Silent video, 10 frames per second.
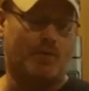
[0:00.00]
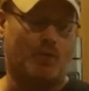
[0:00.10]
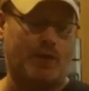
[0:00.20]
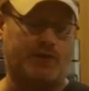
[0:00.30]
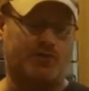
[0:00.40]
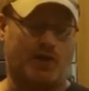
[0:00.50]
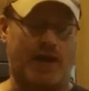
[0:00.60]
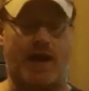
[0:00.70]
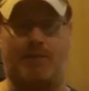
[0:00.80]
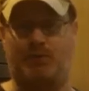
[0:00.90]
when you
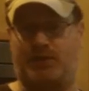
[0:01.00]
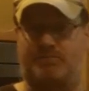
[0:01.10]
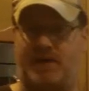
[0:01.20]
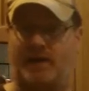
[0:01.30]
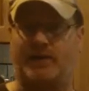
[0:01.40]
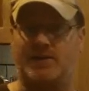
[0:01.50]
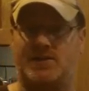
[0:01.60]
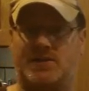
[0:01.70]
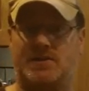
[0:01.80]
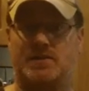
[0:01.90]
dry hop with the
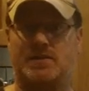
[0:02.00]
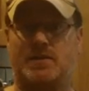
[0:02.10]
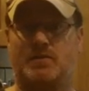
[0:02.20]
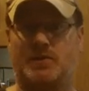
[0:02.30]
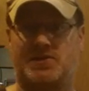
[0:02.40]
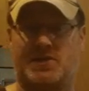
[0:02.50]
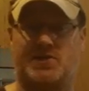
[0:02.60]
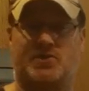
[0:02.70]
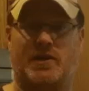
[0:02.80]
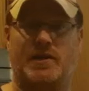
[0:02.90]
pellets with
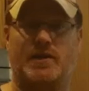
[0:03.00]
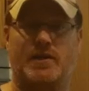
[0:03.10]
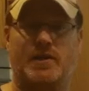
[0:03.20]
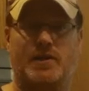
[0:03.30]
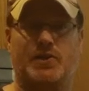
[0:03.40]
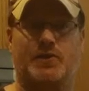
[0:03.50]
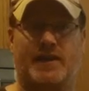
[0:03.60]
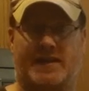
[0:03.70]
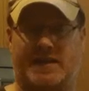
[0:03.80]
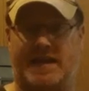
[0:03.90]
Citra, you
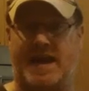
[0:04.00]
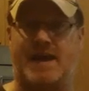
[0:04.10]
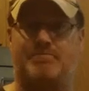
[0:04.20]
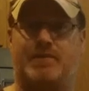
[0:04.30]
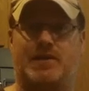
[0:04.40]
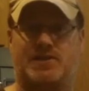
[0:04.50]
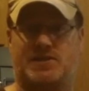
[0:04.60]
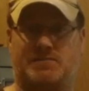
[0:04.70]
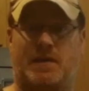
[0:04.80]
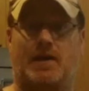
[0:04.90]
get a cat piss
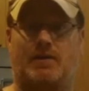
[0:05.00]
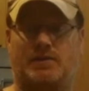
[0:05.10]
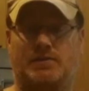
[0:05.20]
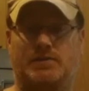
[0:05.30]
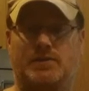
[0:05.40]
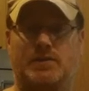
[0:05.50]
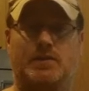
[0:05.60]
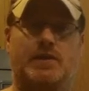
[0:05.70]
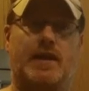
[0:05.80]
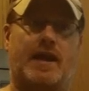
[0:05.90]
smell,
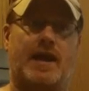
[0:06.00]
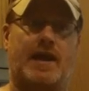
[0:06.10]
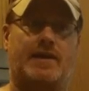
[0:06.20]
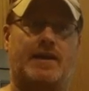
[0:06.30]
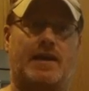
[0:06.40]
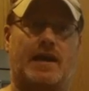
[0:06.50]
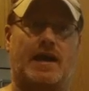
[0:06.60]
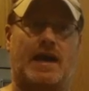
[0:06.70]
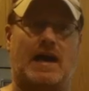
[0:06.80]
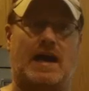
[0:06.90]
and
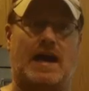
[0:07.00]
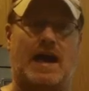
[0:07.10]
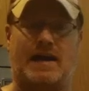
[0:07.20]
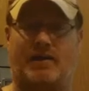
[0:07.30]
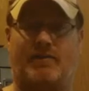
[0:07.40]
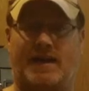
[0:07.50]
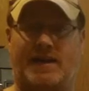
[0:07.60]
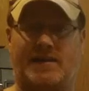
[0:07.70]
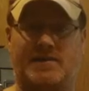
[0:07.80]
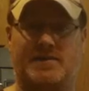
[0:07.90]
I don't
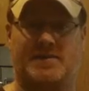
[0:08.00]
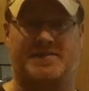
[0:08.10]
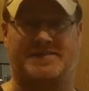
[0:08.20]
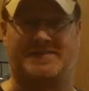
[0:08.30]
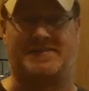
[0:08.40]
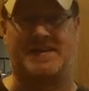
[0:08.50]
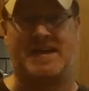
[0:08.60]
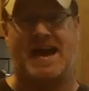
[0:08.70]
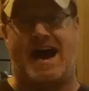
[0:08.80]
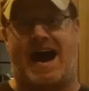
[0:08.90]
like it.
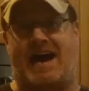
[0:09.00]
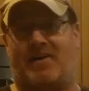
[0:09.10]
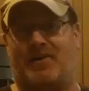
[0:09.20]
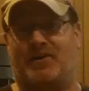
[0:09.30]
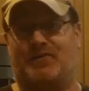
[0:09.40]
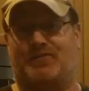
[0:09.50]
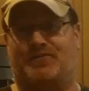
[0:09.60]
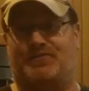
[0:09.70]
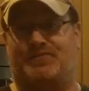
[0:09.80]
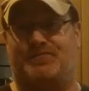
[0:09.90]
I don't know if
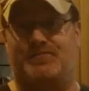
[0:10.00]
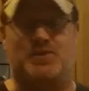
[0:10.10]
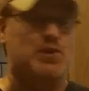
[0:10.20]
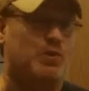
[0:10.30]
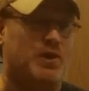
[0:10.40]
you